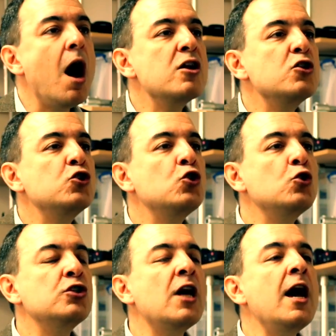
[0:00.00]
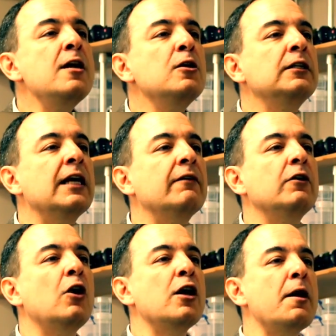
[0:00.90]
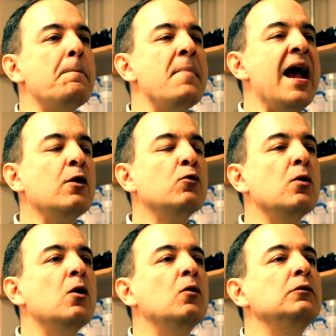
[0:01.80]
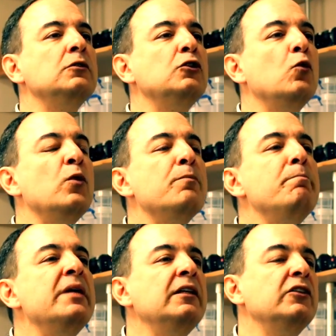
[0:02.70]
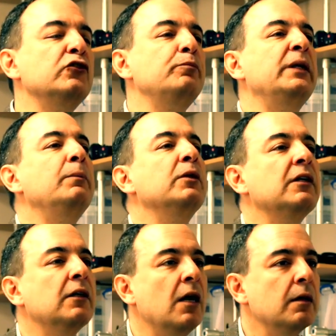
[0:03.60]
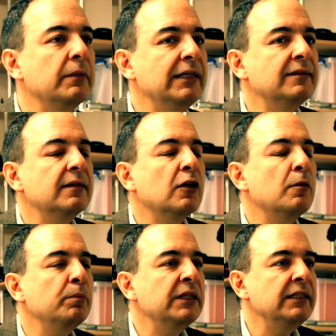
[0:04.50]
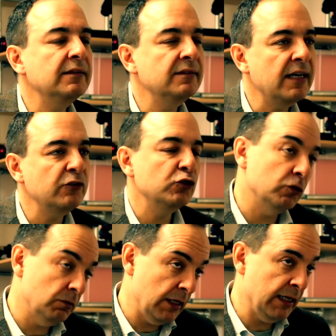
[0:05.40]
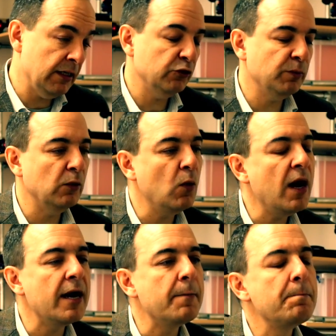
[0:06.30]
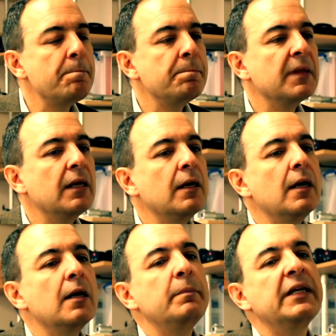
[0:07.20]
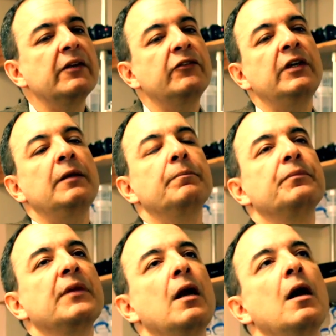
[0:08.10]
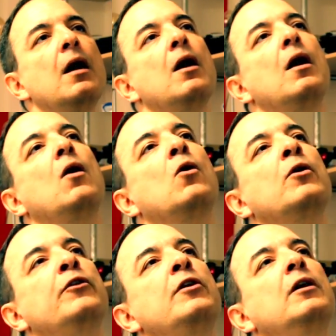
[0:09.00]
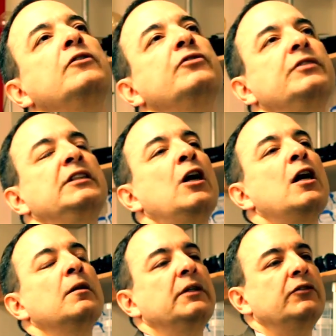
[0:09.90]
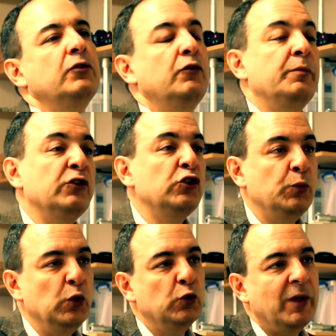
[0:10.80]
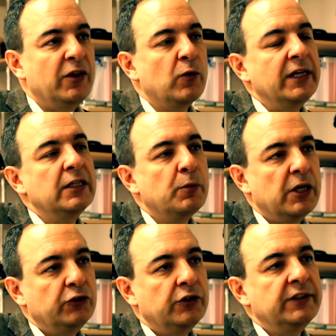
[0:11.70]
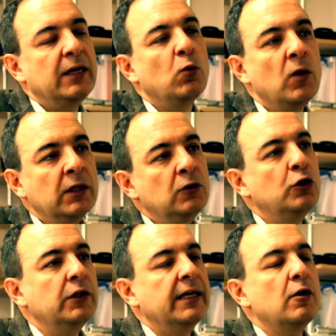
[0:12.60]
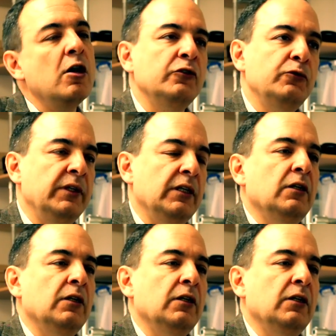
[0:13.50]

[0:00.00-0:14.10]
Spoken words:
On a societal level, on a macro, you know, with millions of people in an economy, it's a complete disaster, and I'll explain why. Because see, Orthodox economists who've been spooked by the Great Depression take one look at Austrian